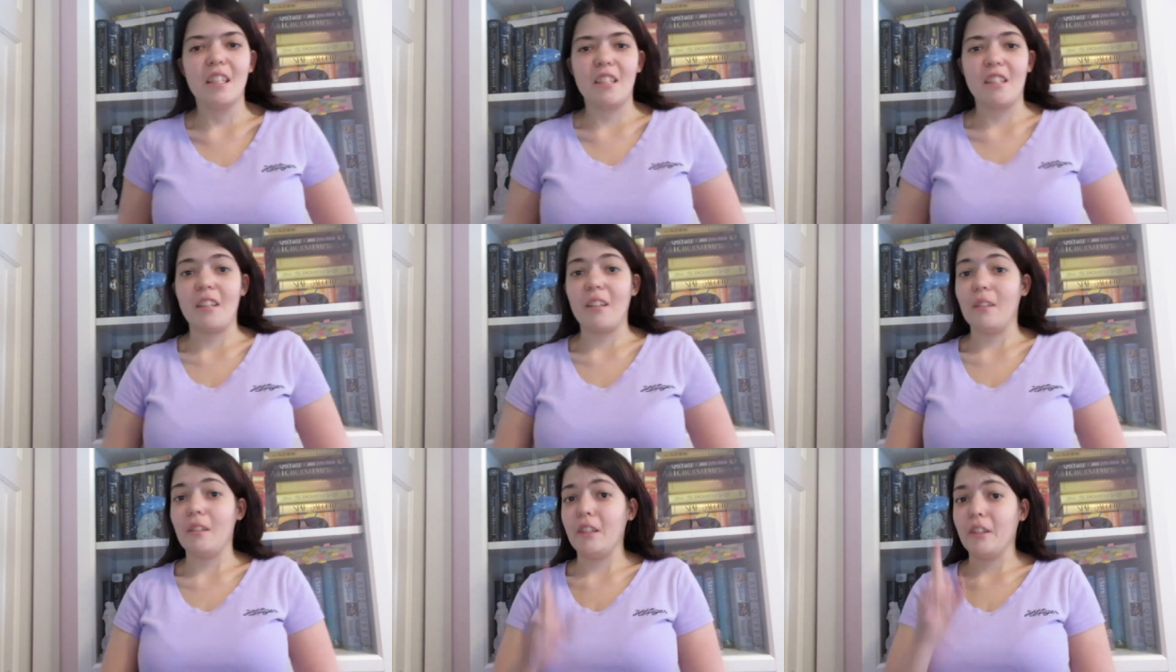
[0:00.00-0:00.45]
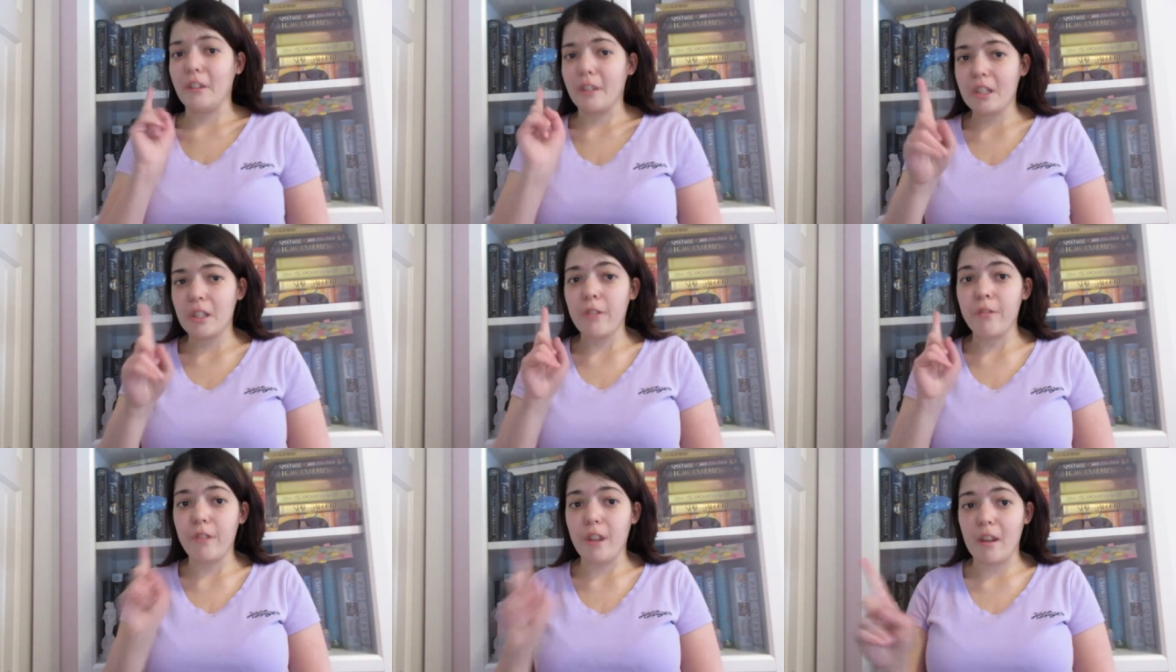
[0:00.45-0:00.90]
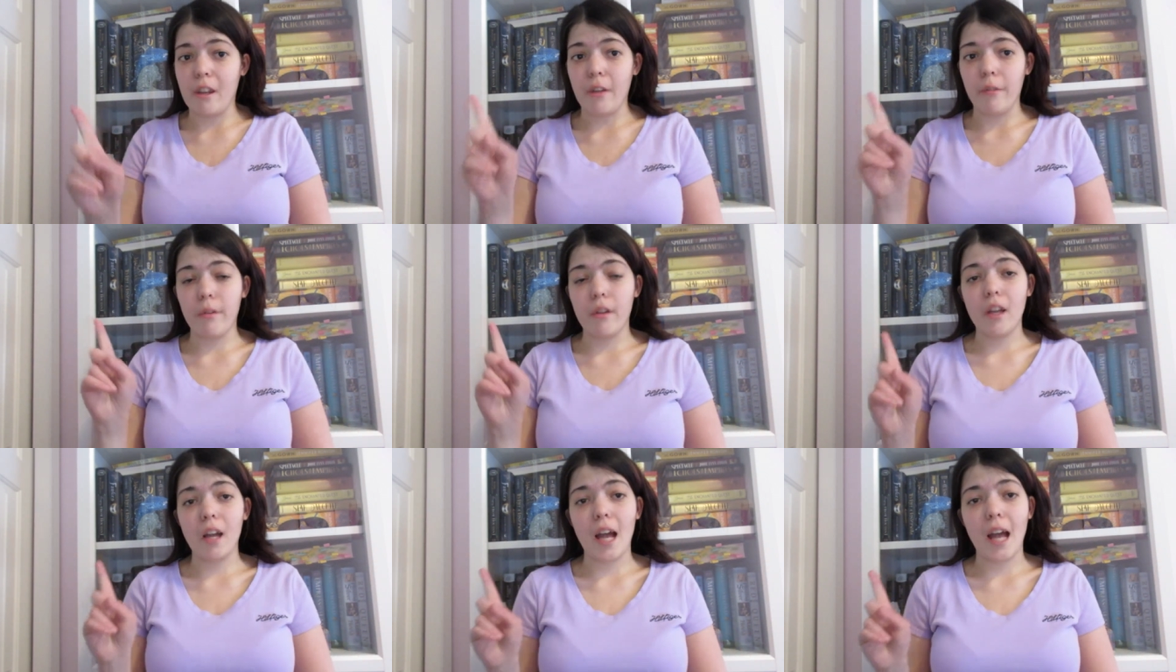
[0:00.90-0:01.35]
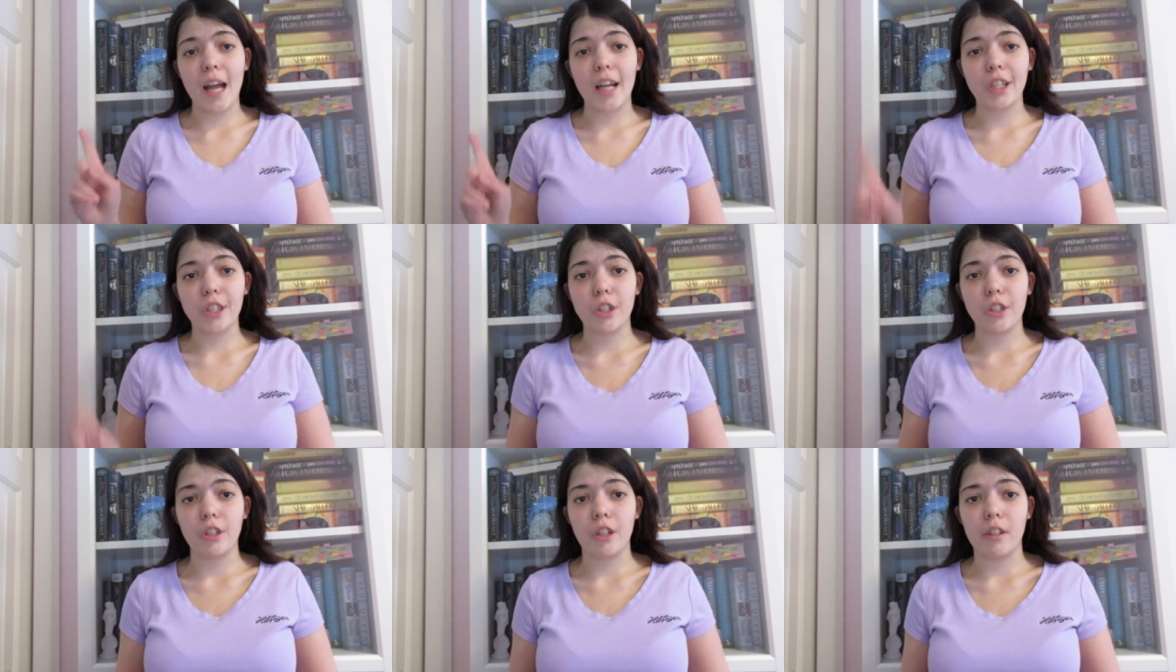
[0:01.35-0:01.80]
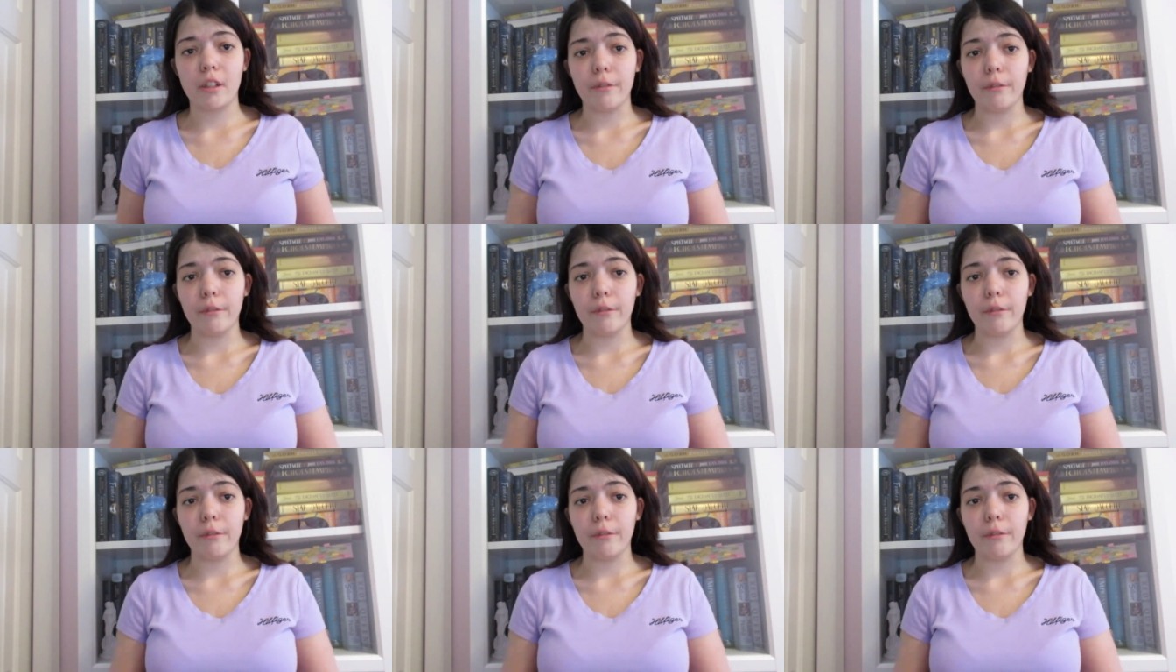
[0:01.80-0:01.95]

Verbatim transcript: So in this video, we are actually going